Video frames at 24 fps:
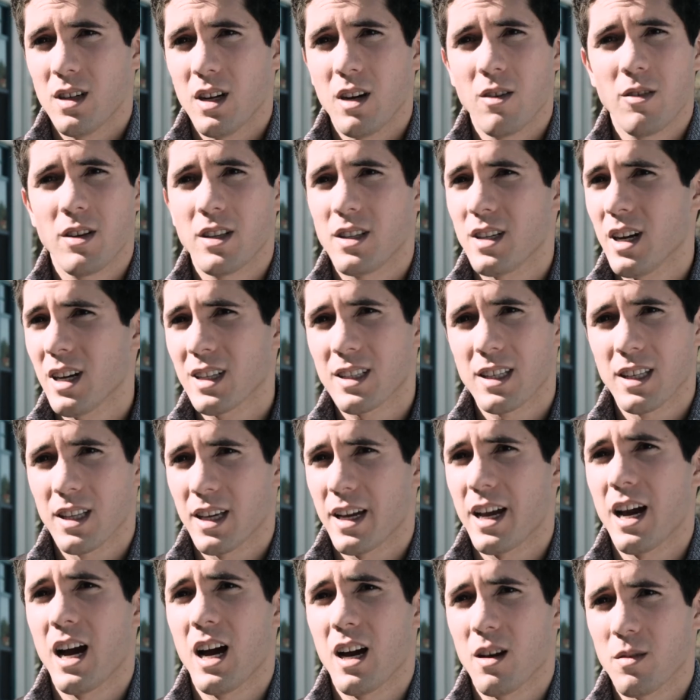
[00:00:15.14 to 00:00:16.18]
I already talked to
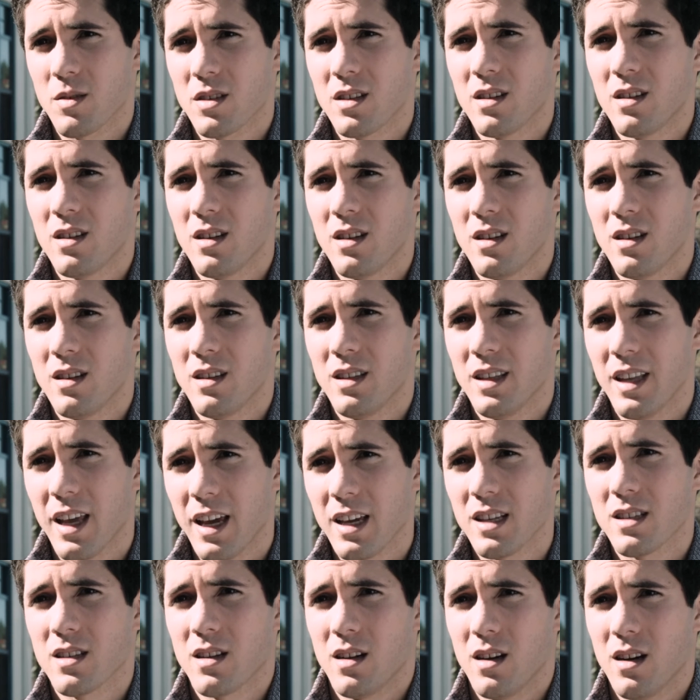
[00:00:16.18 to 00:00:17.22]
the cops
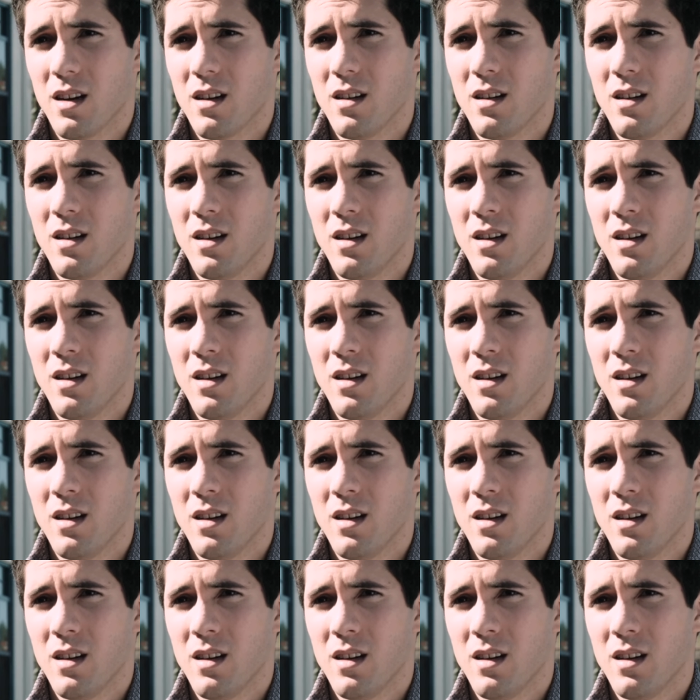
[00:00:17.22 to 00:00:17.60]
days ago.